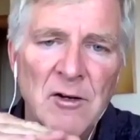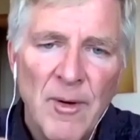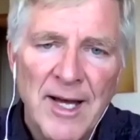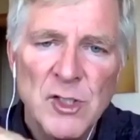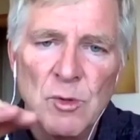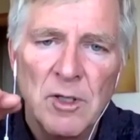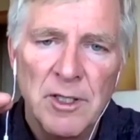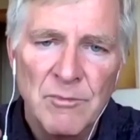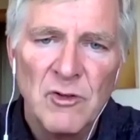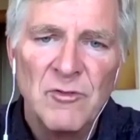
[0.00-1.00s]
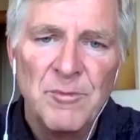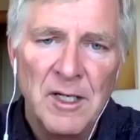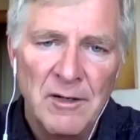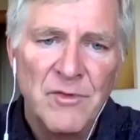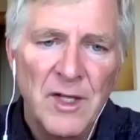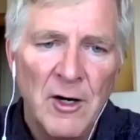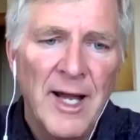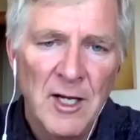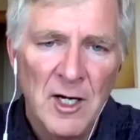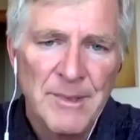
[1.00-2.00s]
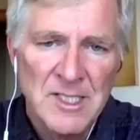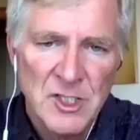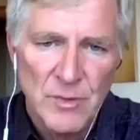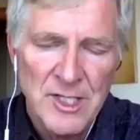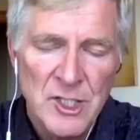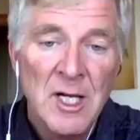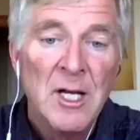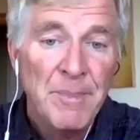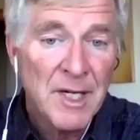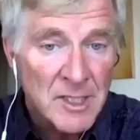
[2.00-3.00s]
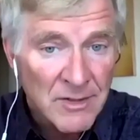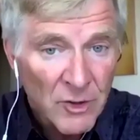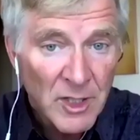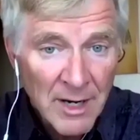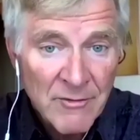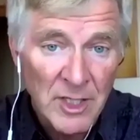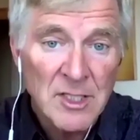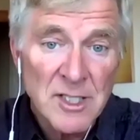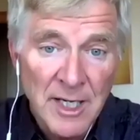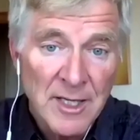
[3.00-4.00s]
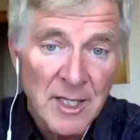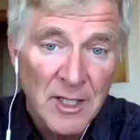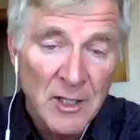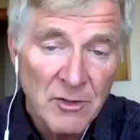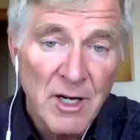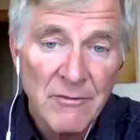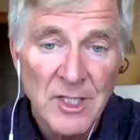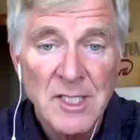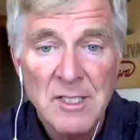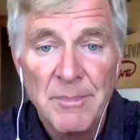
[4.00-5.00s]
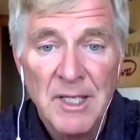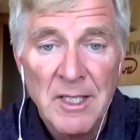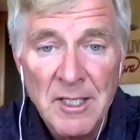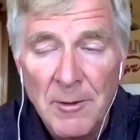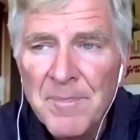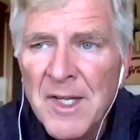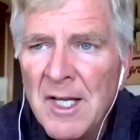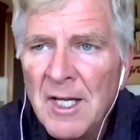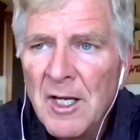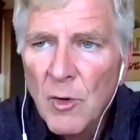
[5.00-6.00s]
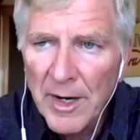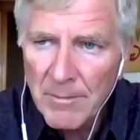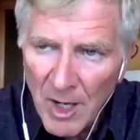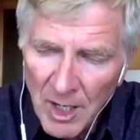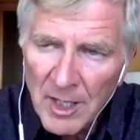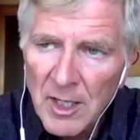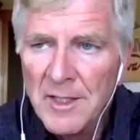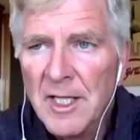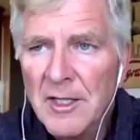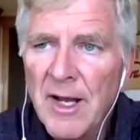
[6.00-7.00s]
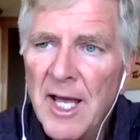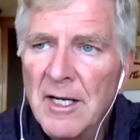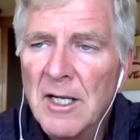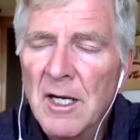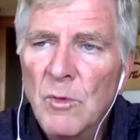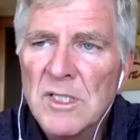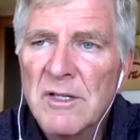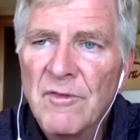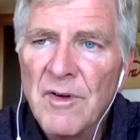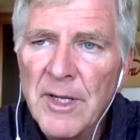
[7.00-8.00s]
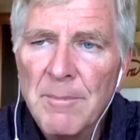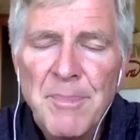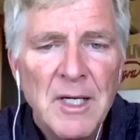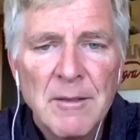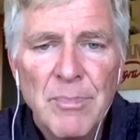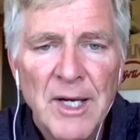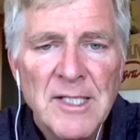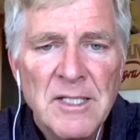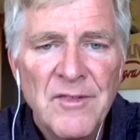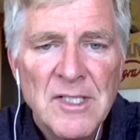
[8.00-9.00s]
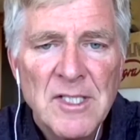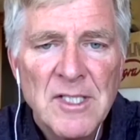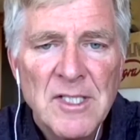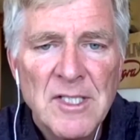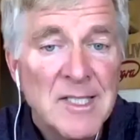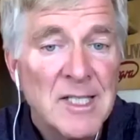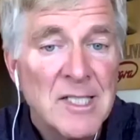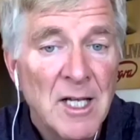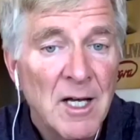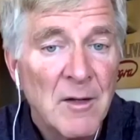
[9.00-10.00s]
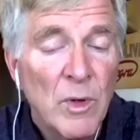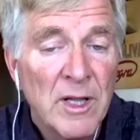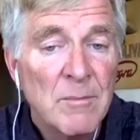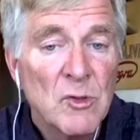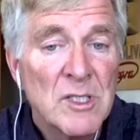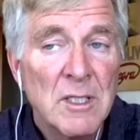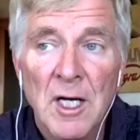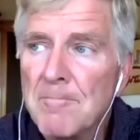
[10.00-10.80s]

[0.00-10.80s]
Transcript: gradual improvement of their economic situation because of good governance. And I think good governance is a big deal. Guatemala, on the other hand, was a very appealing place to visit because it's one of the most